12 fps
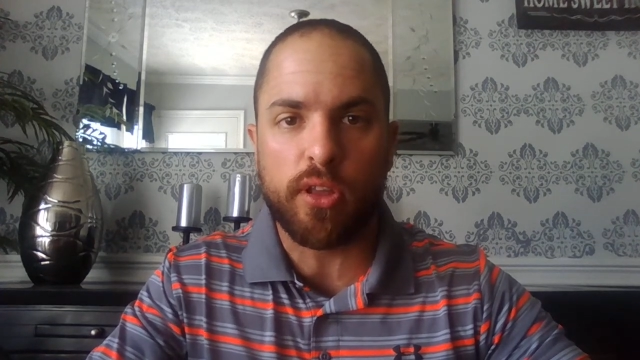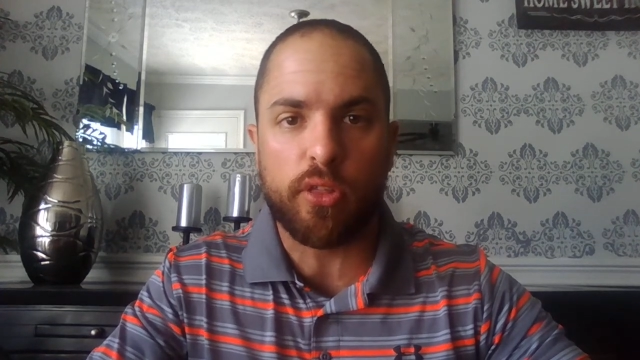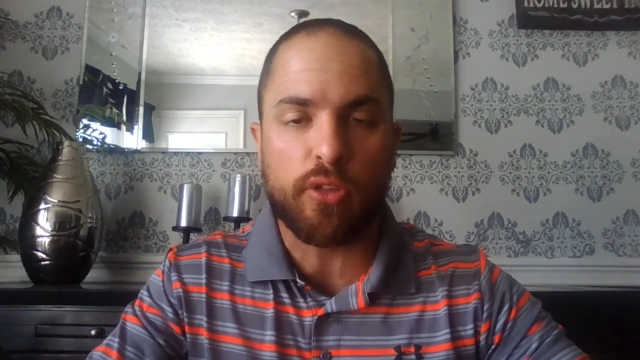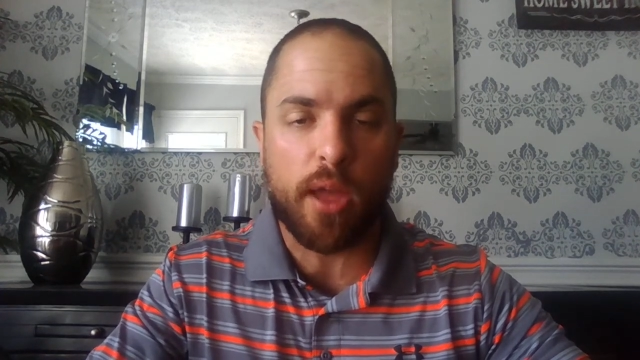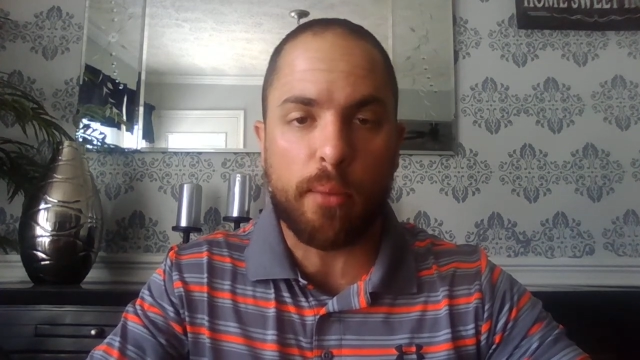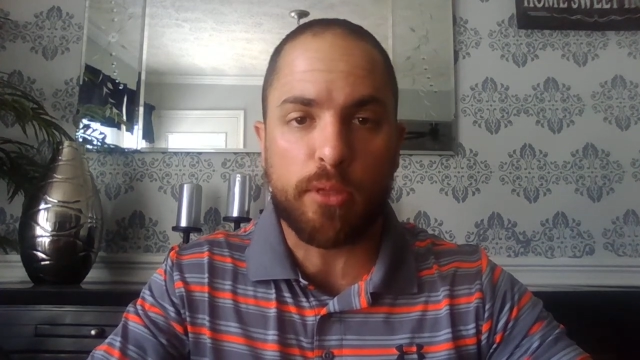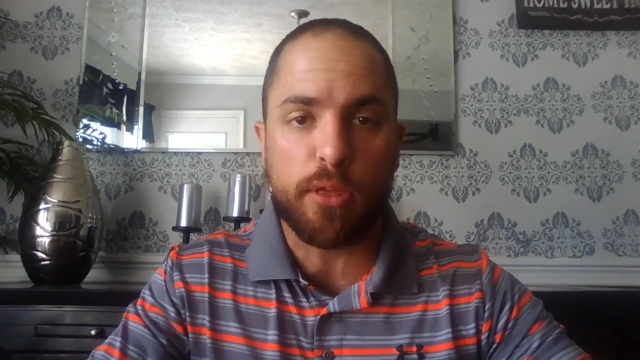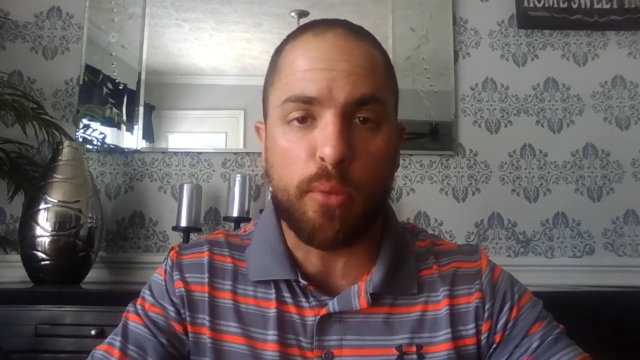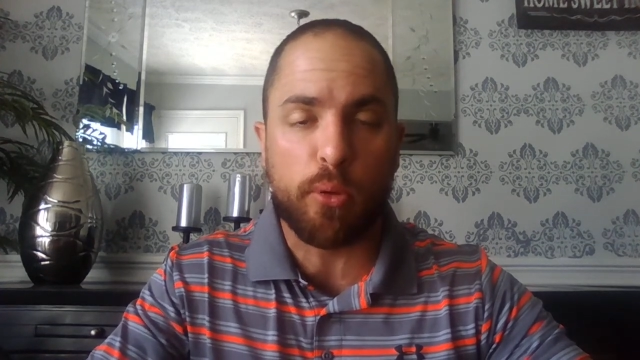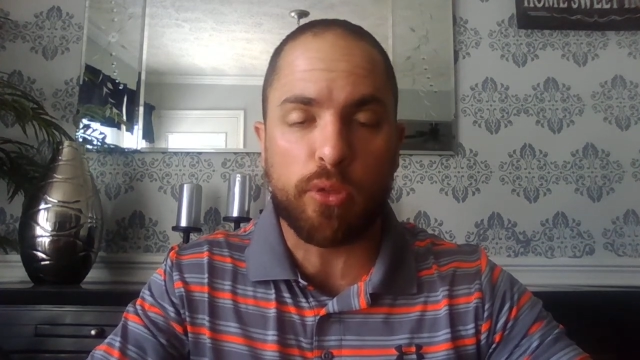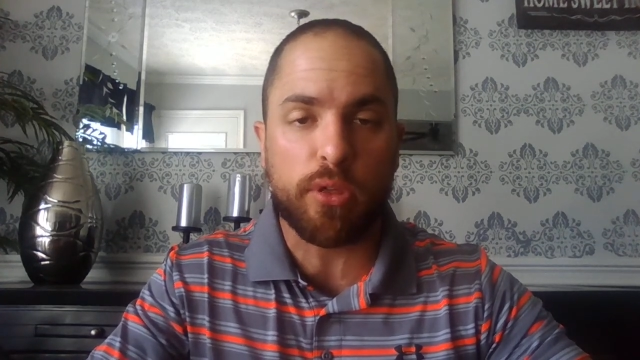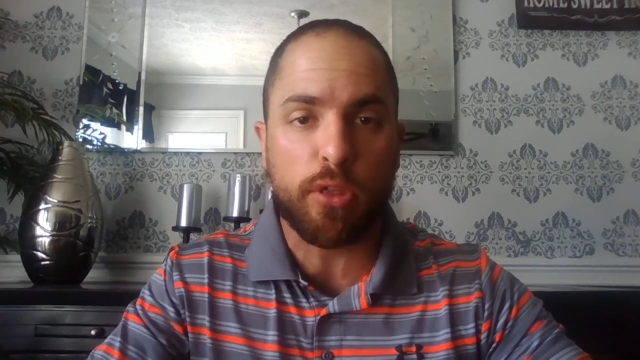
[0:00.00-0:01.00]
other times he's
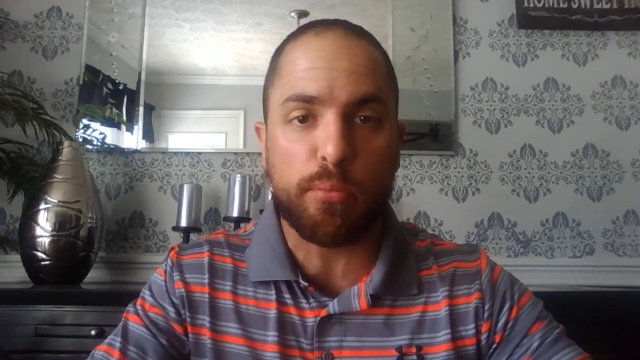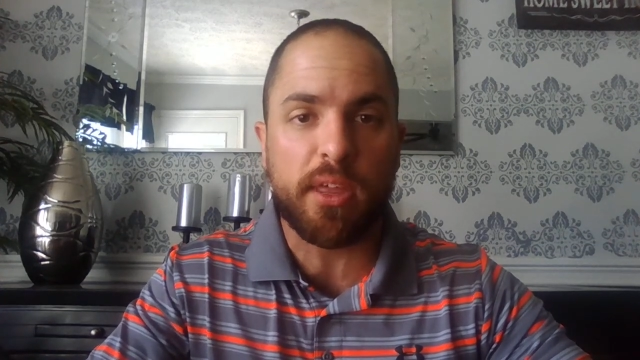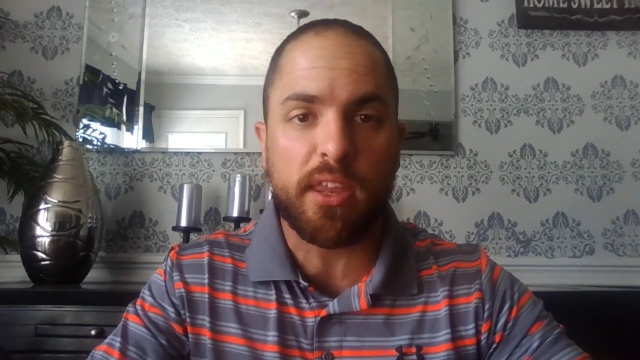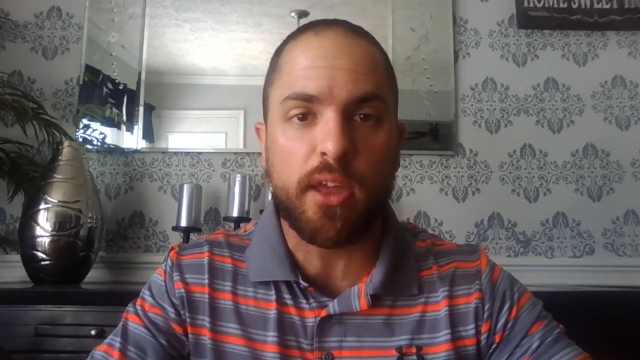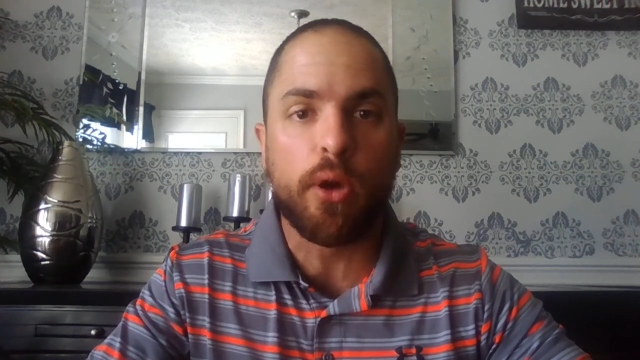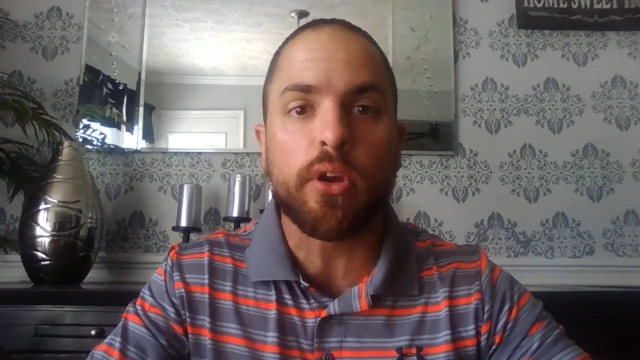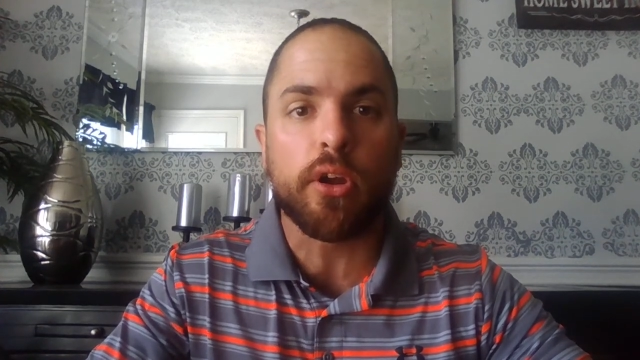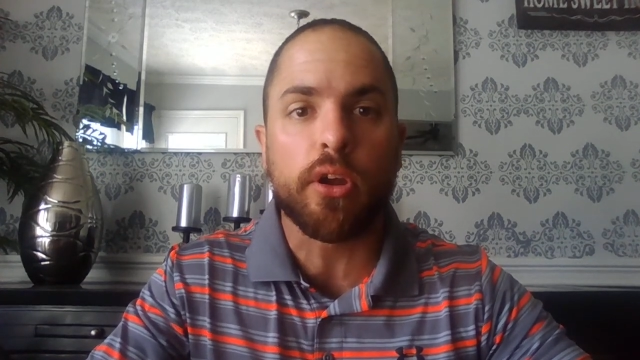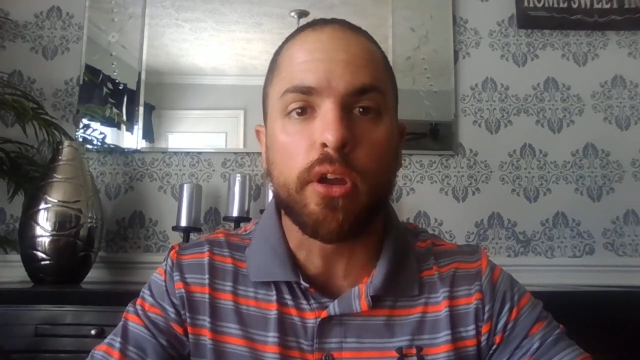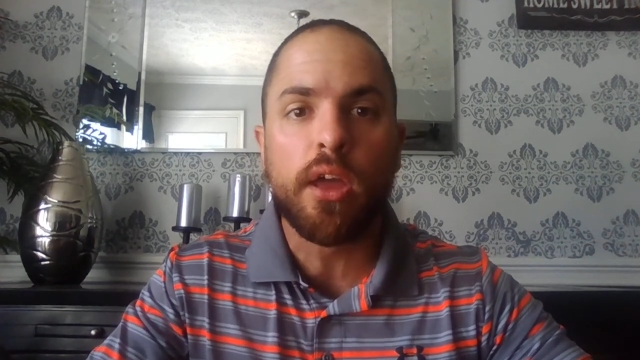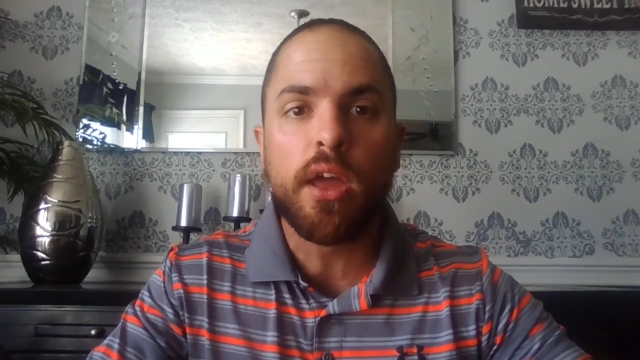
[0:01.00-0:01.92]
mostly just mediocre,